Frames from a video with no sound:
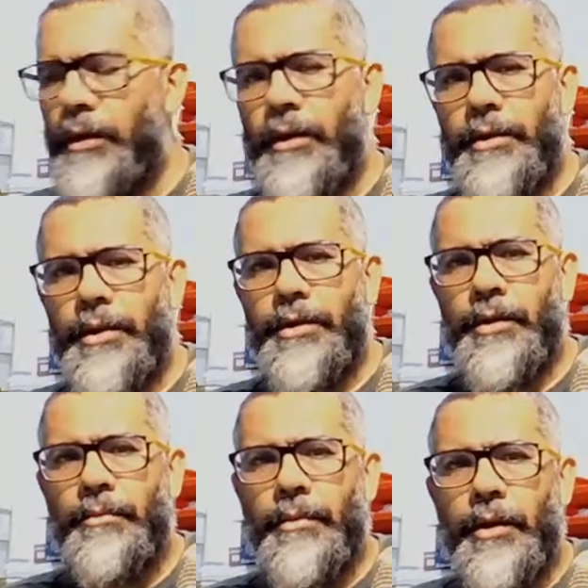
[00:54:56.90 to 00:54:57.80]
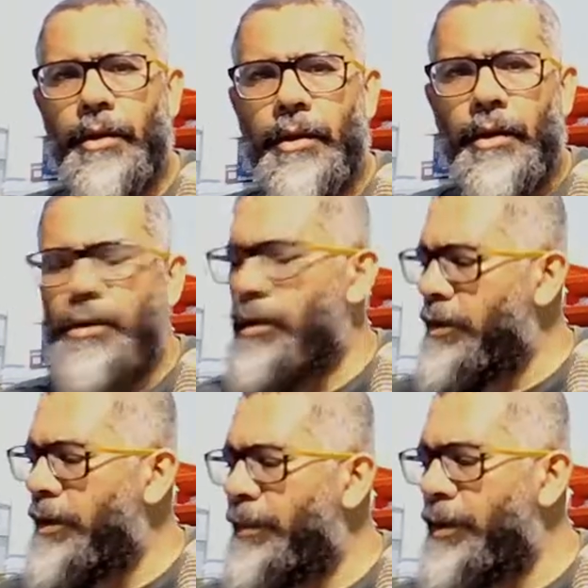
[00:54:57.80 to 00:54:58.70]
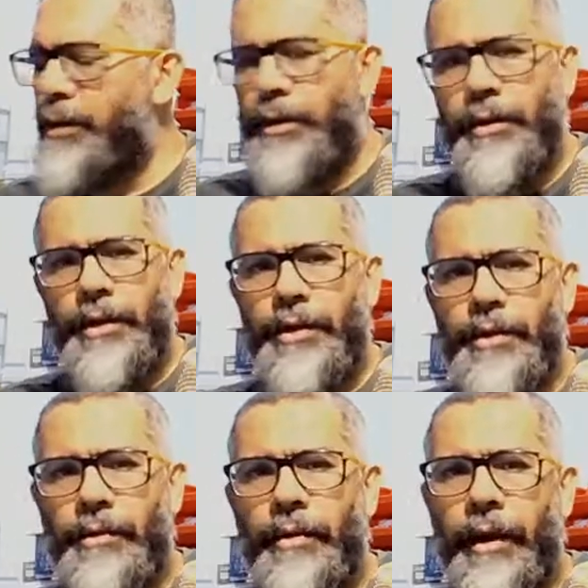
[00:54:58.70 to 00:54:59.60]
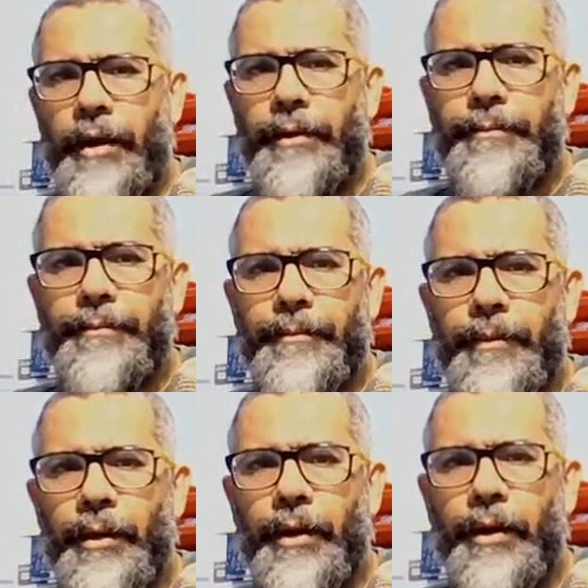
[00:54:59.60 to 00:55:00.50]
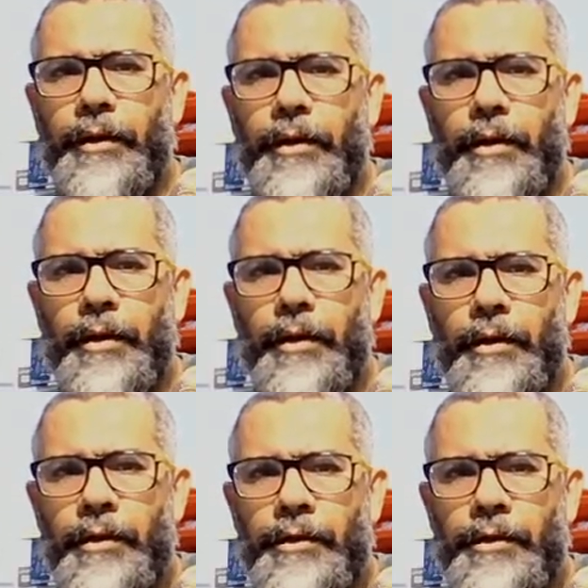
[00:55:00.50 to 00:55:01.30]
system. So suppose this is the way, okay, and